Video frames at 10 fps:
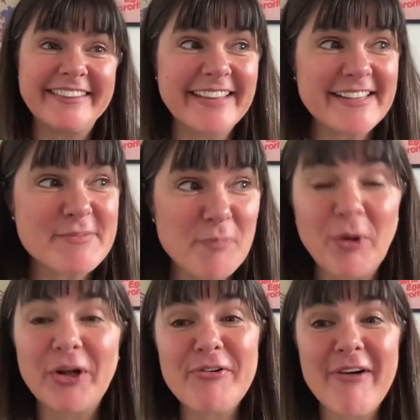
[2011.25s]
That's
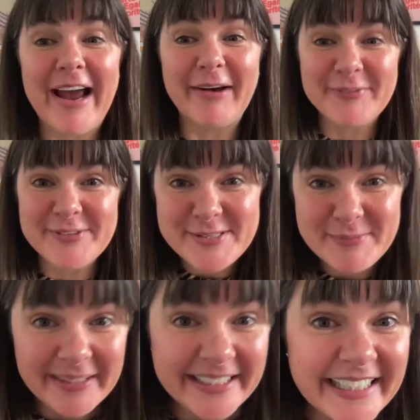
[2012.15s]
what a crown to
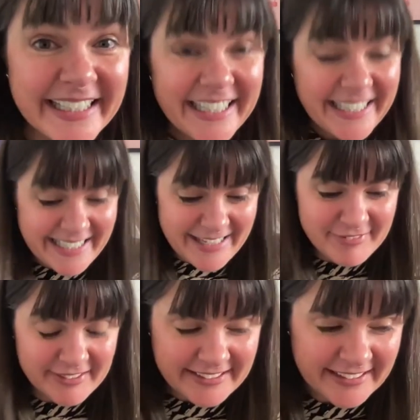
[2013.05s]
be
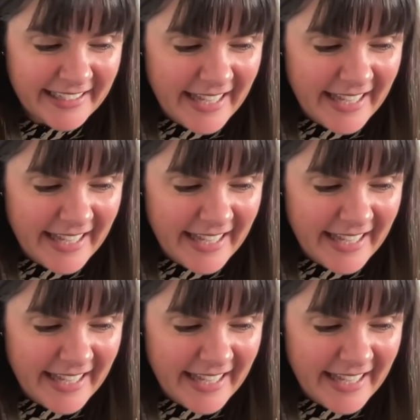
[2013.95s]
given.